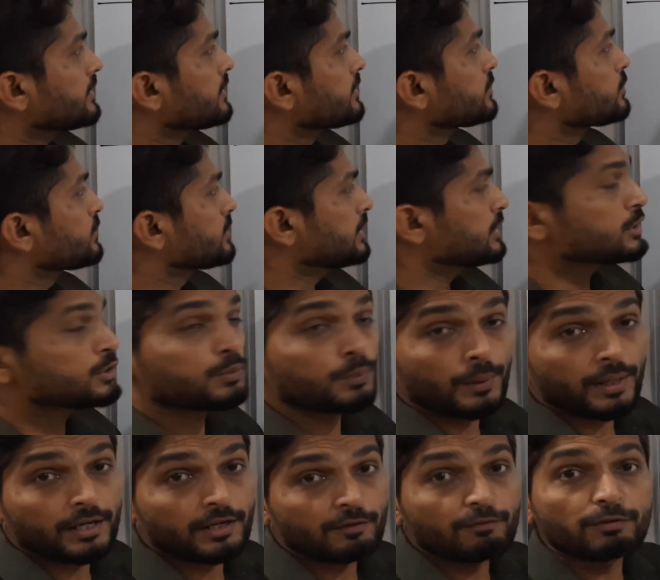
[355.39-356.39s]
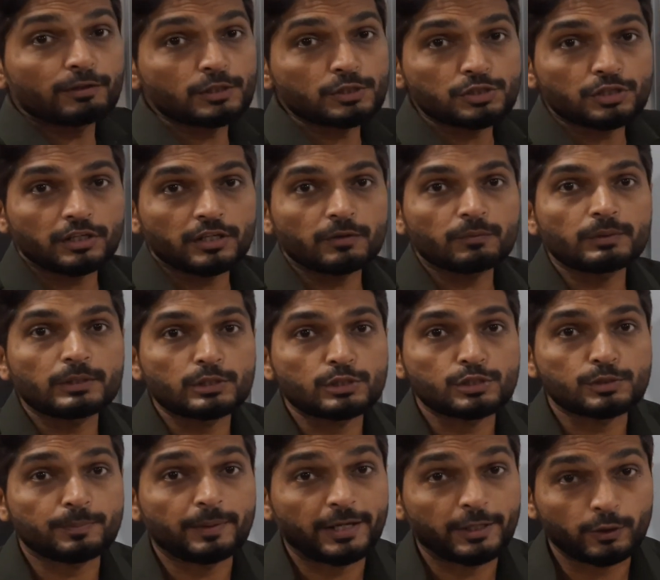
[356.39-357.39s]
since we are differentiating with
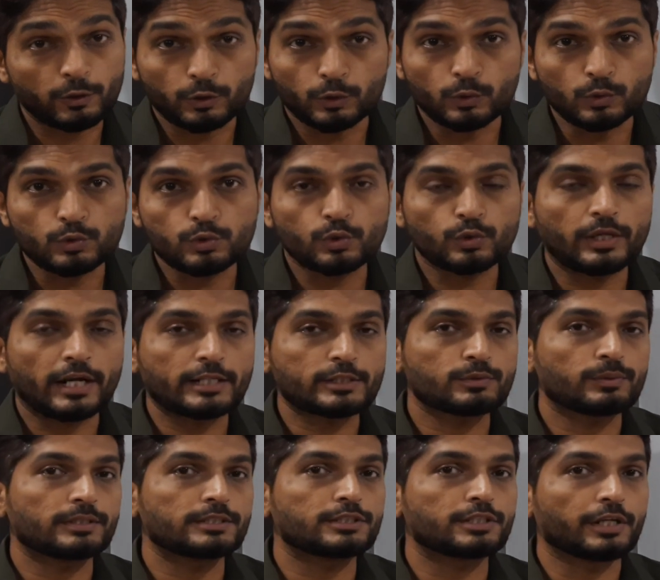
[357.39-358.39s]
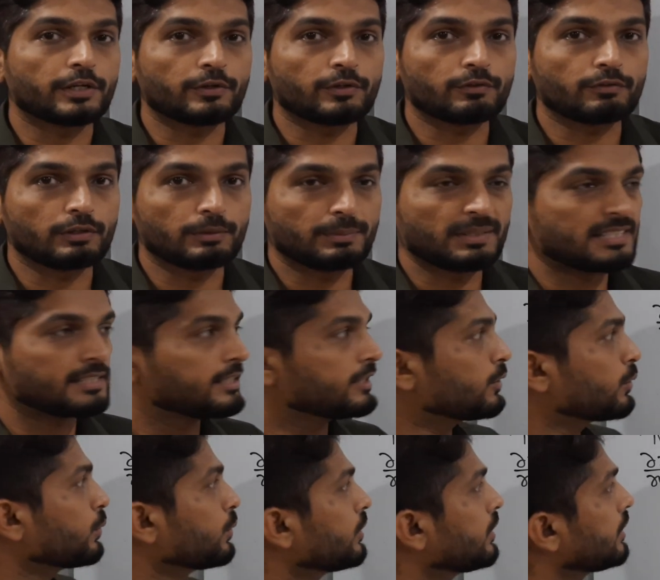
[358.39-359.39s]
respect to u, so that's why its derivative will be
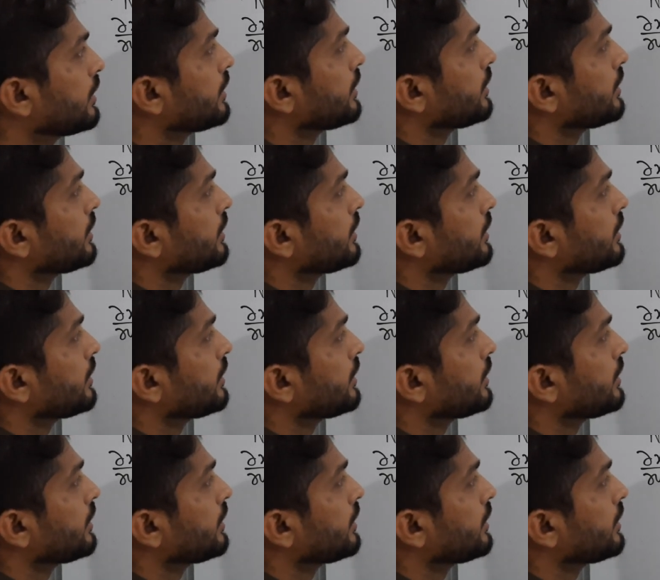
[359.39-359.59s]
0.